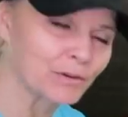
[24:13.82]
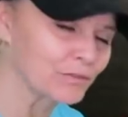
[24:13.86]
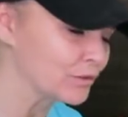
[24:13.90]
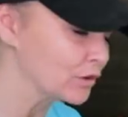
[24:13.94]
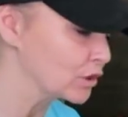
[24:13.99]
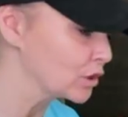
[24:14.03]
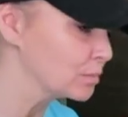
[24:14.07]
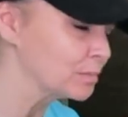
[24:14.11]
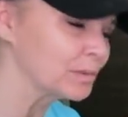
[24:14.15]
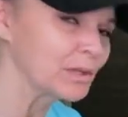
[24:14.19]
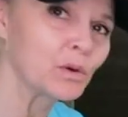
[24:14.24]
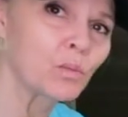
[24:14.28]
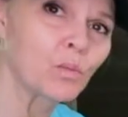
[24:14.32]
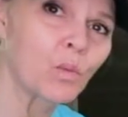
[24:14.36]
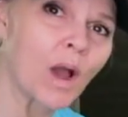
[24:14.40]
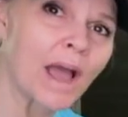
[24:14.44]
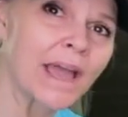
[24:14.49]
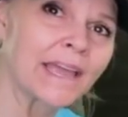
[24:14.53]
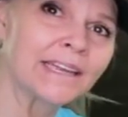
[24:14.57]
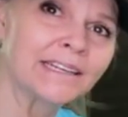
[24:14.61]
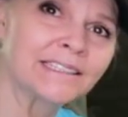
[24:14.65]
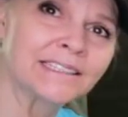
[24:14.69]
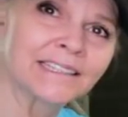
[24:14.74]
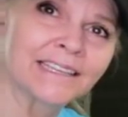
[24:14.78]
preferably
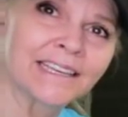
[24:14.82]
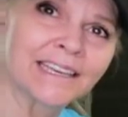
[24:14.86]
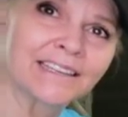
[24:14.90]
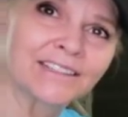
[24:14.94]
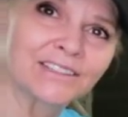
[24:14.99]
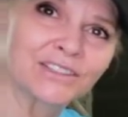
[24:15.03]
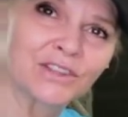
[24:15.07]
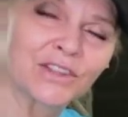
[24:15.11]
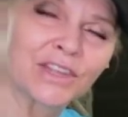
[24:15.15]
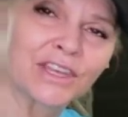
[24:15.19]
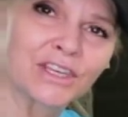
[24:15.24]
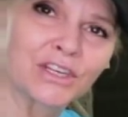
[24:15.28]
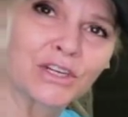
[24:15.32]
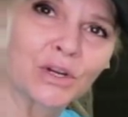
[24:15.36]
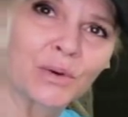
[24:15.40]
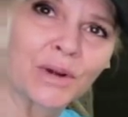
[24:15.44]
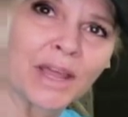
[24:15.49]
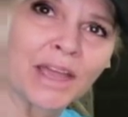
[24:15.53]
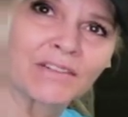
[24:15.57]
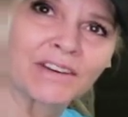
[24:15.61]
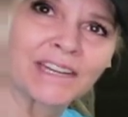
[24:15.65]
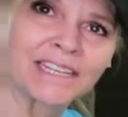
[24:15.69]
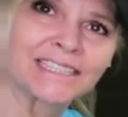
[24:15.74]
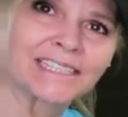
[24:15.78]
white, so that you
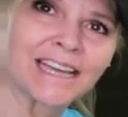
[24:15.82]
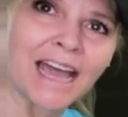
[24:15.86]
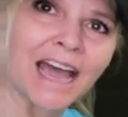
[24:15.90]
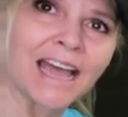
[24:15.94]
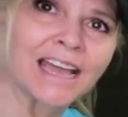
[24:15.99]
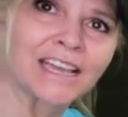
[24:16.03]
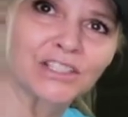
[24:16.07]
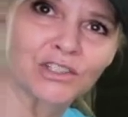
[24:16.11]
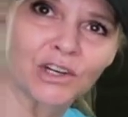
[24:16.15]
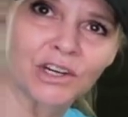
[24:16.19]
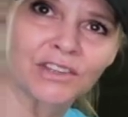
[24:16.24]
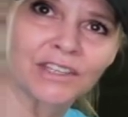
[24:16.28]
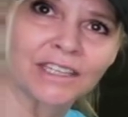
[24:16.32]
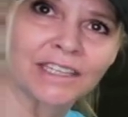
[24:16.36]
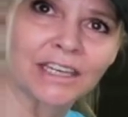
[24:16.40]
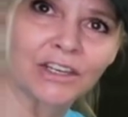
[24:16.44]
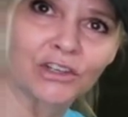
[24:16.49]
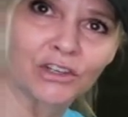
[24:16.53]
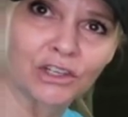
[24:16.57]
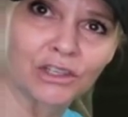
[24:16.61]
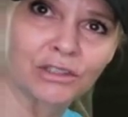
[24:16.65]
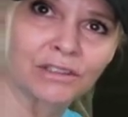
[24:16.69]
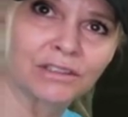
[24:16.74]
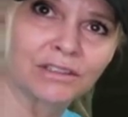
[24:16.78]
don't have any dyes or anything
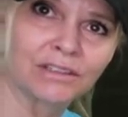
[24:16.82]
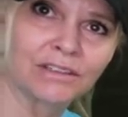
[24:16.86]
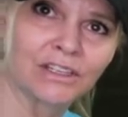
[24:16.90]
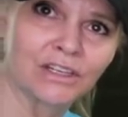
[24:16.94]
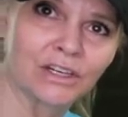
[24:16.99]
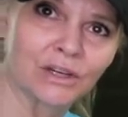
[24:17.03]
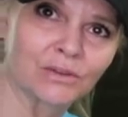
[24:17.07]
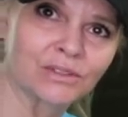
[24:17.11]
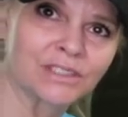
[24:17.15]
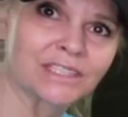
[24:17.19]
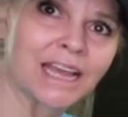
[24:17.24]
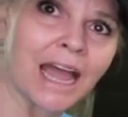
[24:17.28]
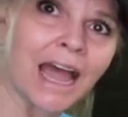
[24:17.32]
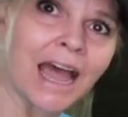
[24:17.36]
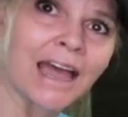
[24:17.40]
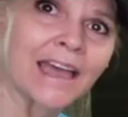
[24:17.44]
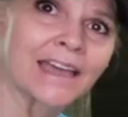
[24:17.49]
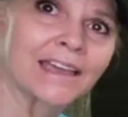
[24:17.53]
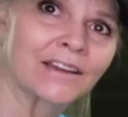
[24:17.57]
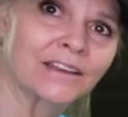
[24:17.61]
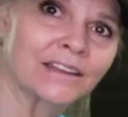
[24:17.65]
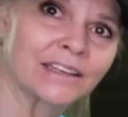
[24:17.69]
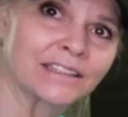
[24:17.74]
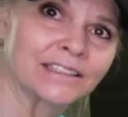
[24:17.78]
that could, you know,
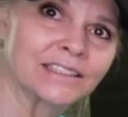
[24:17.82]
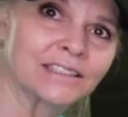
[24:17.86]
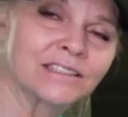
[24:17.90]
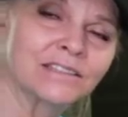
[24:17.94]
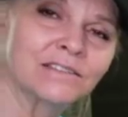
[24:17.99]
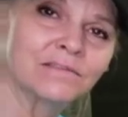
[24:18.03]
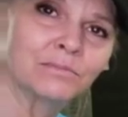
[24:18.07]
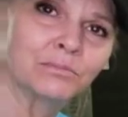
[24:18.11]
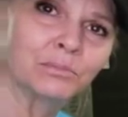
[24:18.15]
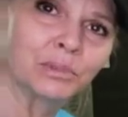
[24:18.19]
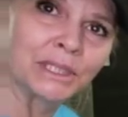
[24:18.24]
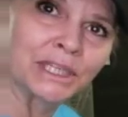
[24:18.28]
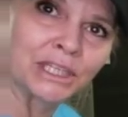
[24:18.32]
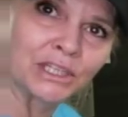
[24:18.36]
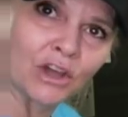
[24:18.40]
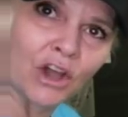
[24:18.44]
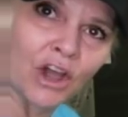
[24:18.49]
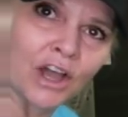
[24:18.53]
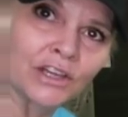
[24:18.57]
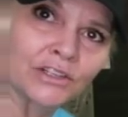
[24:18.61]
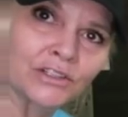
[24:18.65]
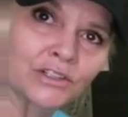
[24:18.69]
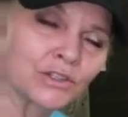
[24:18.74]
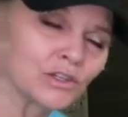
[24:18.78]
dye and bleed
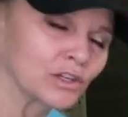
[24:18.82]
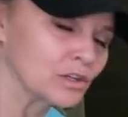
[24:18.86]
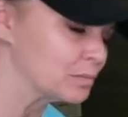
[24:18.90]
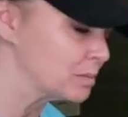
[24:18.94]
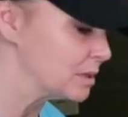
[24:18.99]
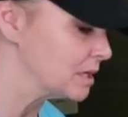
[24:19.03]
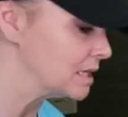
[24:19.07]
onto your